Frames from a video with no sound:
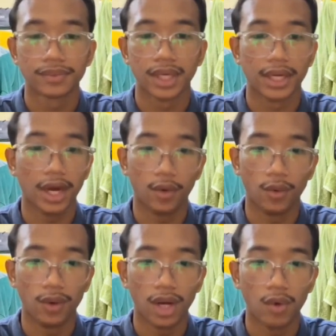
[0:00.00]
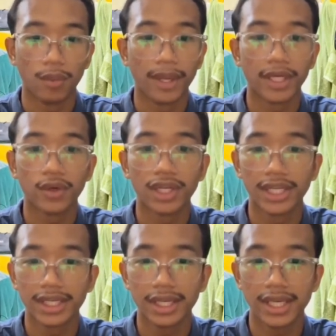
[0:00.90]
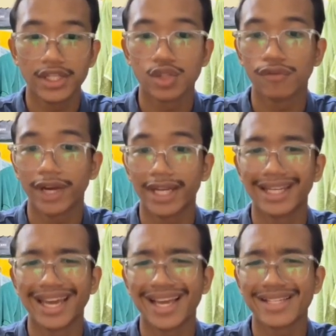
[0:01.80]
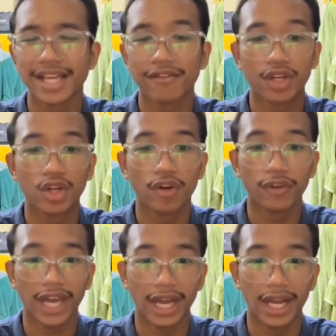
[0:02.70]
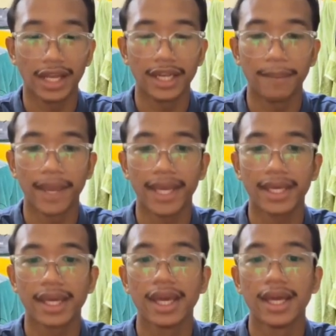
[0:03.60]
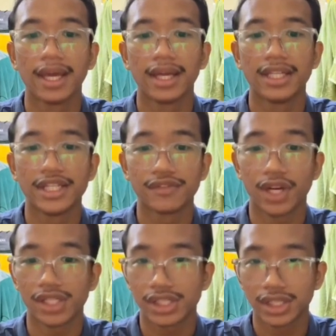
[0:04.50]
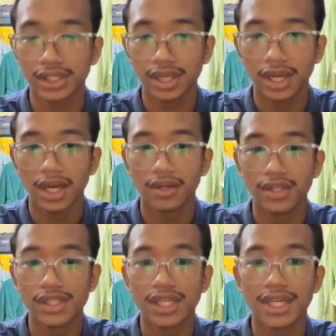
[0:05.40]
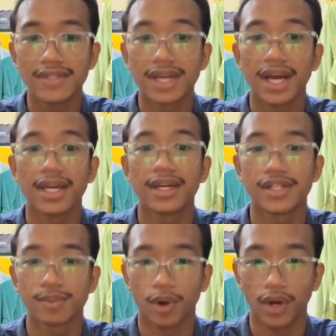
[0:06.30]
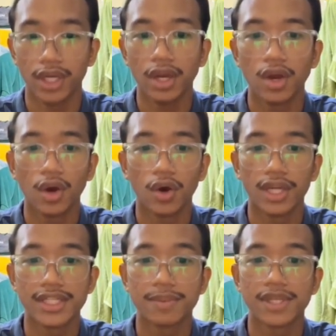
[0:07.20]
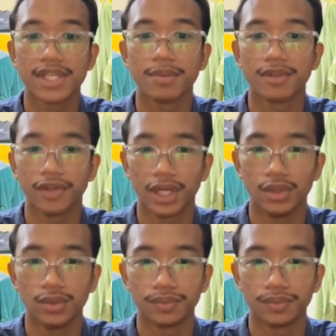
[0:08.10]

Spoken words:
Now, our main goal here is to find the exact value of L that make this function reach its highest point or its maximum value.